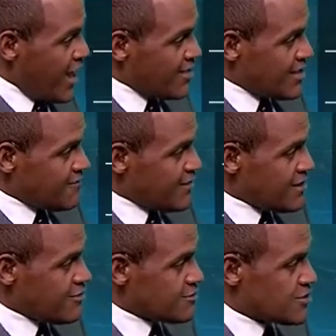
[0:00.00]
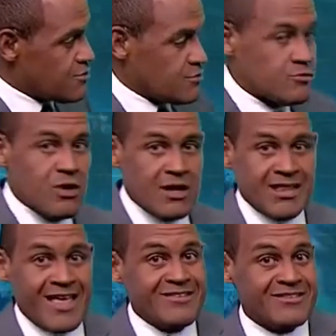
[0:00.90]
And then if any of those other
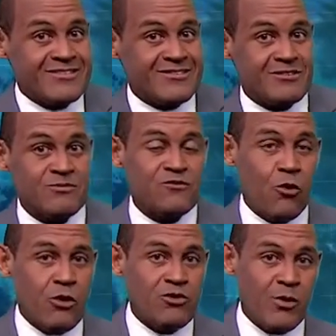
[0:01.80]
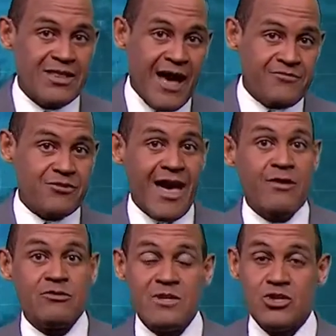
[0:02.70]
Atlantic systems form, the one after
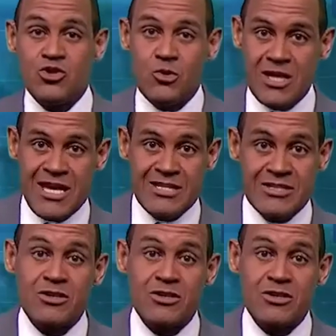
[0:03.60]
that would be Julian.